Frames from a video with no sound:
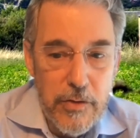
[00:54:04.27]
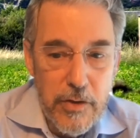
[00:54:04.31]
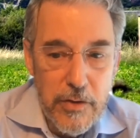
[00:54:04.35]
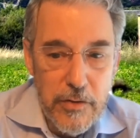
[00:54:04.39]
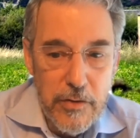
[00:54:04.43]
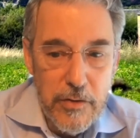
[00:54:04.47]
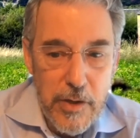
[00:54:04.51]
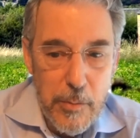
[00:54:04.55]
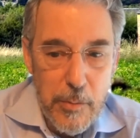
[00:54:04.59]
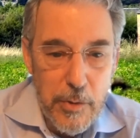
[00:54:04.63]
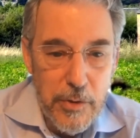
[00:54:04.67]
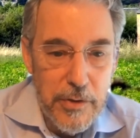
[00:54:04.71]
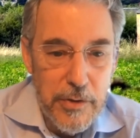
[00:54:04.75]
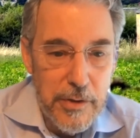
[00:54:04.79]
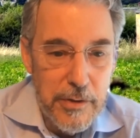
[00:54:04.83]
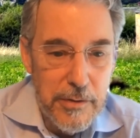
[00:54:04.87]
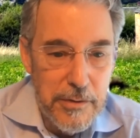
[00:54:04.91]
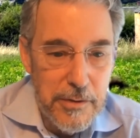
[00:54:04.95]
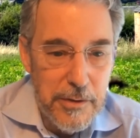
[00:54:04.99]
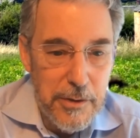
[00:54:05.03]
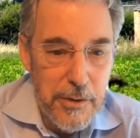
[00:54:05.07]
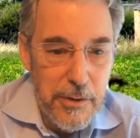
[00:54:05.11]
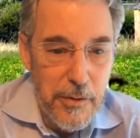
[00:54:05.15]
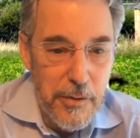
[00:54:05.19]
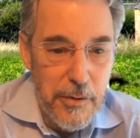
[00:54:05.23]
It's able to,
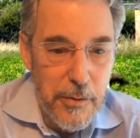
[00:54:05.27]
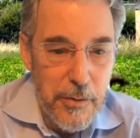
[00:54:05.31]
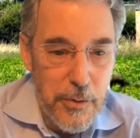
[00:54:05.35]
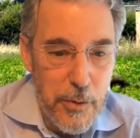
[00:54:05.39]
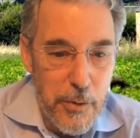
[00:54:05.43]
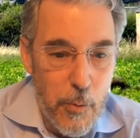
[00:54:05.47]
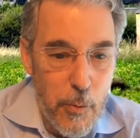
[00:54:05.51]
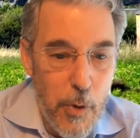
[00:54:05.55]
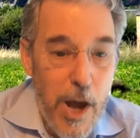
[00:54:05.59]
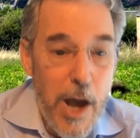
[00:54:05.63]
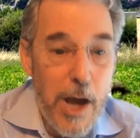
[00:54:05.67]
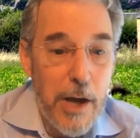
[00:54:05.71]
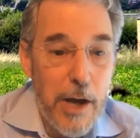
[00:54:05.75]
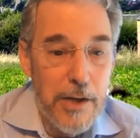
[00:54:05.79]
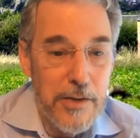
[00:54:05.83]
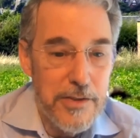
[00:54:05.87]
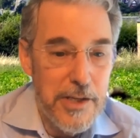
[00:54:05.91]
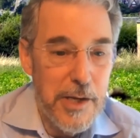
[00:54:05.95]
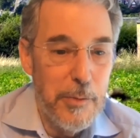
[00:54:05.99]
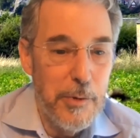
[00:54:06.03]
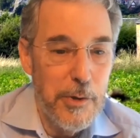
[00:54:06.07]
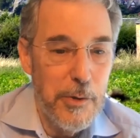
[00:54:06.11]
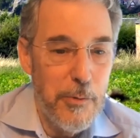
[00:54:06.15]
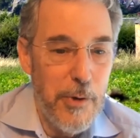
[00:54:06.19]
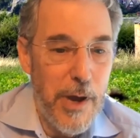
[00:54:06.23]
the rock is
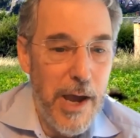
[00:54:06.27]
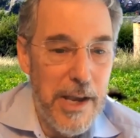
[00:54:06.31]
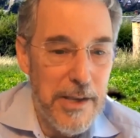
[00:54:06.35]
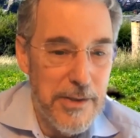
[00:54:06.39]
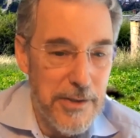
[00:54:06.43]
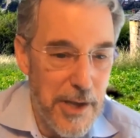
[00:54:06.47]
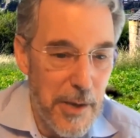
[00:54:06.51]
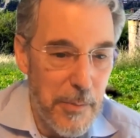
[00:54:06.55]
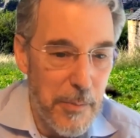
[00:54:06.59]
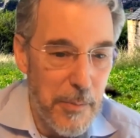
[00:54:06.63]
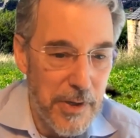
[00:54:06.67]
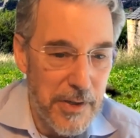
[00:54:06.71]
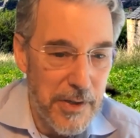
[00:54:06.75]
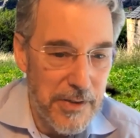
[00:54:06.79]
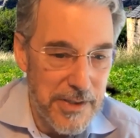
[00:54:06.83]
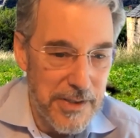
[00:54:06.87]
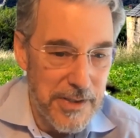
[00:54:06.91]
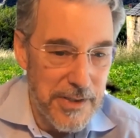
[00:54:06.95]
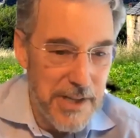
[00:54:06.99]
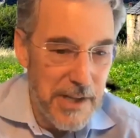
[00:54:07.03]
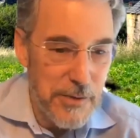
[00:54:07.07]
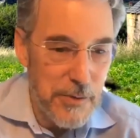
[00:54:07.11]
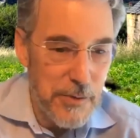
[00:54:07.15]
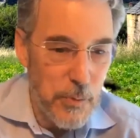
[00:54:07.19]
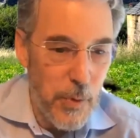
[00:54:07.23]
able to rise up because it
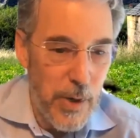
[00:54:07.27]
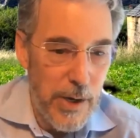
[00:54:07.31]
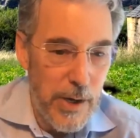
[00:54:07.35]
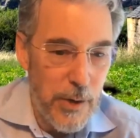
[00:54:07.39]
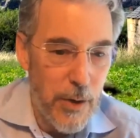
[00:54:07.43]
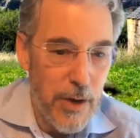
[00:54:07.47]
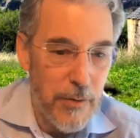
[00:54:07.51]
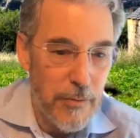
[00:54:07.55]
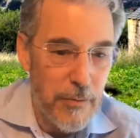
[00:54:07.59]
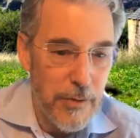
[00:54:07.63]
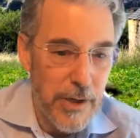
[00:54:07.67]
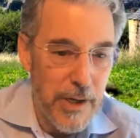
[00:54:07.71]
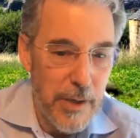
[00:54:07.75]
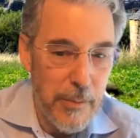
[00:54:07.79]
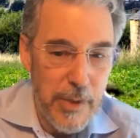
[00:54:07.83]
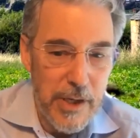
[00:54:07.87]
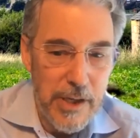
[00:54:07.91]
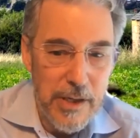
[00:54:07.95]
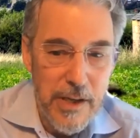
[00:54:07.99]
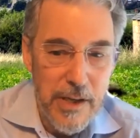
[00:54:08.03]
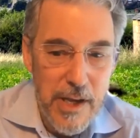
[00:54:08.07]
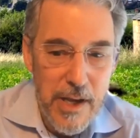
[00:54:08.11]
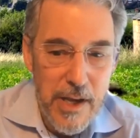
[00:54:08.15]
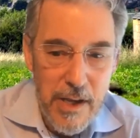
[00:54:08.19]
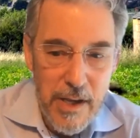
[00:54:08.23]
has this weight off it.
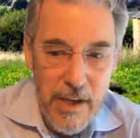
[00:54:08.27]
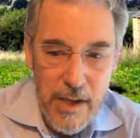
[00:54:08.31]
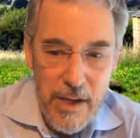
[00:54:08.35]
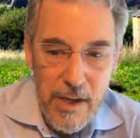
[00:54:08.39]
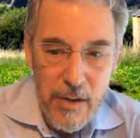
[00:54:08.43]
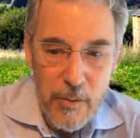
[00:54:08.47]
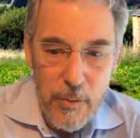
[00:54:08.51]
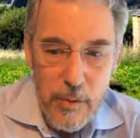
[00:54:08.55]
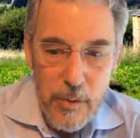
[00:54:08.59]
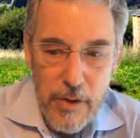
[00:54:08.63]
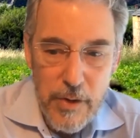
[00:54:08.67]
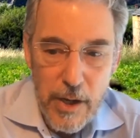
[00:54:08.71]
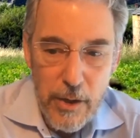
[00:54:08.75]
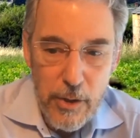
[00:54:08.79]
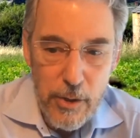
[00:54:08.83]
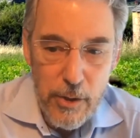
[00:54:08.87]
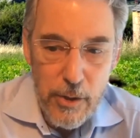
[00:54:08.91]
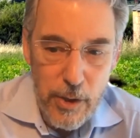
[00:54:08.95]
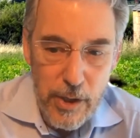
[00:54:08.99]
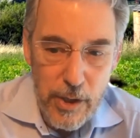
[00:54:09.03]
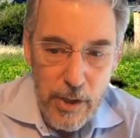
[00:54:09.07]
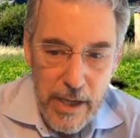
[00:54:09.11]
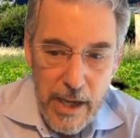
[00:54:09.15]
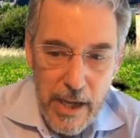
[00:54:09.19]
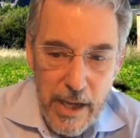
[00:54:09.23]
We've got
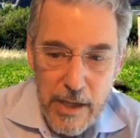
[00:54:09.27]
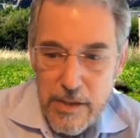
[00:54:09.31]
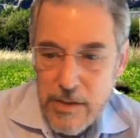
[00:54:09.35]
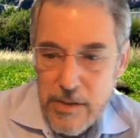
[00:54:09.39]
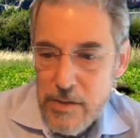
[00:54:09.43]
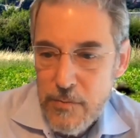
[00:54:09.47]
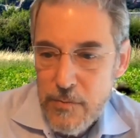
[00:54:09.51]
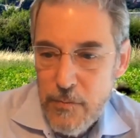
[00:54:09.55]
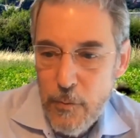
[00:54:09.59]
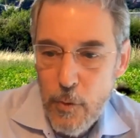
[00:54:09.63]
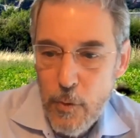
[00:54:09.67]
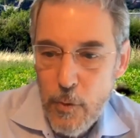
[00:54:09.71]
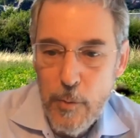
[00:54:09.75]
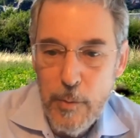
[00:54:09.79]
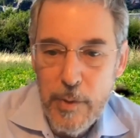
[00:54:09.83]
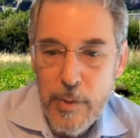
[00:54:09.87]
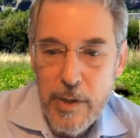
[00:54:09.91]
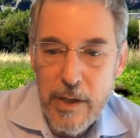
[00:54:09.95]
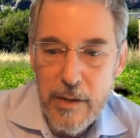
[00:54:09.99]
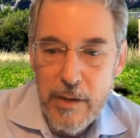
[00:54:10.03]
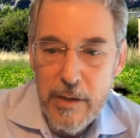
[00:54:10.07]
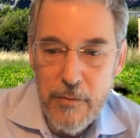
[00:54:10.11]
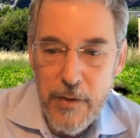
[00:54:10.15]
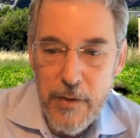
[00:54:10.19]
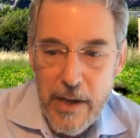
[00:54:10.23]
hurricanes forming
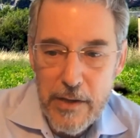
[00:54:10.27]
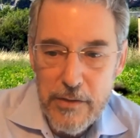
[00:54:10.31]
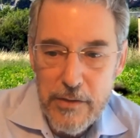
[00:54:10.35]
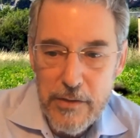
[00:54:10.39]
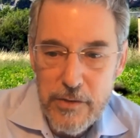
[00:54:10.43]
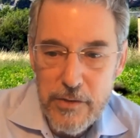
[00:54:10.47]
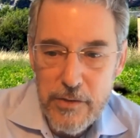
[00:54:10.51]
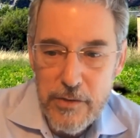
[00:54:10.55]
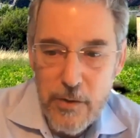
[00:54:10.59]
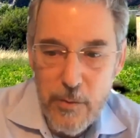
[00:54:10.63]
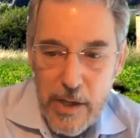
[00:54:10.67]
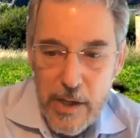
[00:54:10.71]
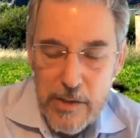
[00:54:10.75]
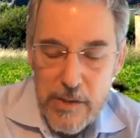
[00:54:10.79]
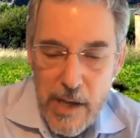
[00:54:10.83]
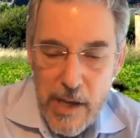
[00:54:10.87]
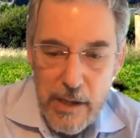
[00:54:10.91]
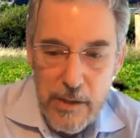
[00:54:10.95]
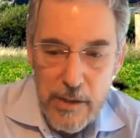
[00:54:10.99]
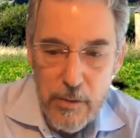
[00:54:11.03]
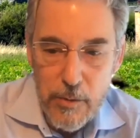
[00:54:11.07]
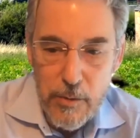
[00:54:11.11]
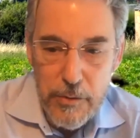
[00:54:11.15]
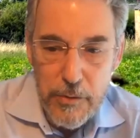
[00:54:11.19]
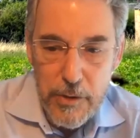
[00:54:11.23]
at faster rates. I
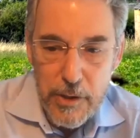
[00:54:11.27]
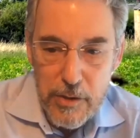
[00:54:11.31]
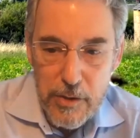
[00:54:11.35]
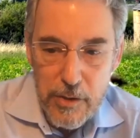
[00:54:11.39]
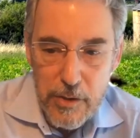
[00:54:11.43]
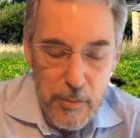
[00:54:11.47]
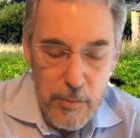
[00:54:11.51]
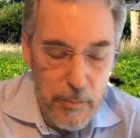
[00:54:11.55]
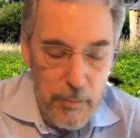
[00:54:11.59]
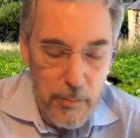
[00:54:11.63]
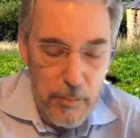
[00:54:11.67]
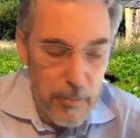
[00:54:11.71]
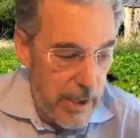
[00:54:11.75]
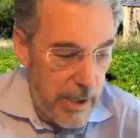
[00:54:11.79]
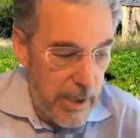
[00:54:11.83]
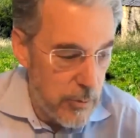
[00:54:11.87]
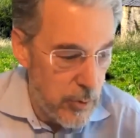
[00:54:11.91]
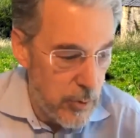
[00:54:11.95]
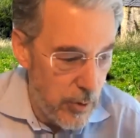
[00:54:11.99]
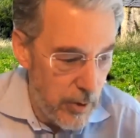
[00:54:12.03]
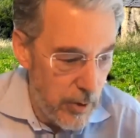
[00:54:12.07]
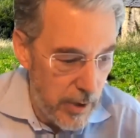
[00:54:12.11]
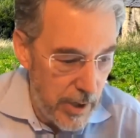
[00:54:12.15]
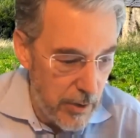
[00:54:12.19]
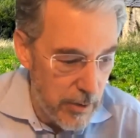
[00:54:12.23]
don't think you can blame
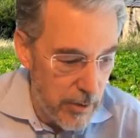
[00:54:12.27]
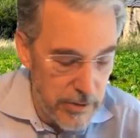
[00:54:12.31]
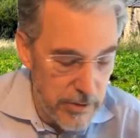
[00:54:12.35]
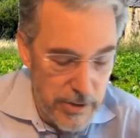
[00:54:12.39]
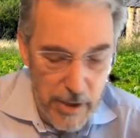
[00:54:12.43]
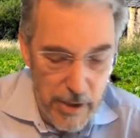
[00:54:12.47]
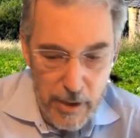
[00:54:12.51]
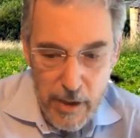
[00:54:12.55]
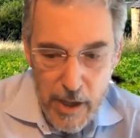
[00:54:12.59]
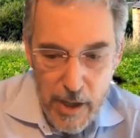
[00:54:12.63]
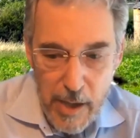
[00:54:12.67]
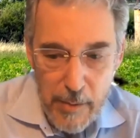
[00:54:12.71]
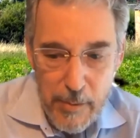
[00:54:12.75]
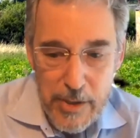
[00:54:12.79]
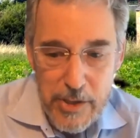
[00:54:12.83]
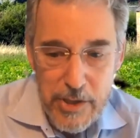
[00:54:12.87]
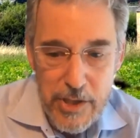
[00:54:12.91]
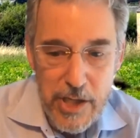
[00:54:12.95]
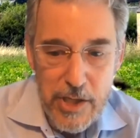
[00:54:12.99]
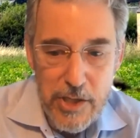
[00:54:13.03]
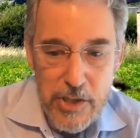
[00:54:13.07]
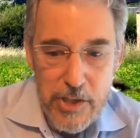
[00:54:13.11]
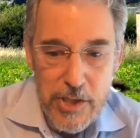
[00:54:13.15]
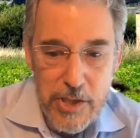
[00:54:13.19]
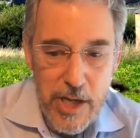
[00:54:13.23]
tornadoes on climate
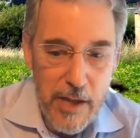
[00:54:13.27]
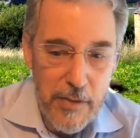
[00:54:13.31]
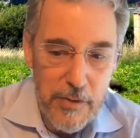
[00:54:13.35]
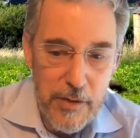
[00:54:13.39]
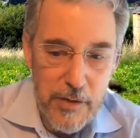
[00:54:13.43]
change yet.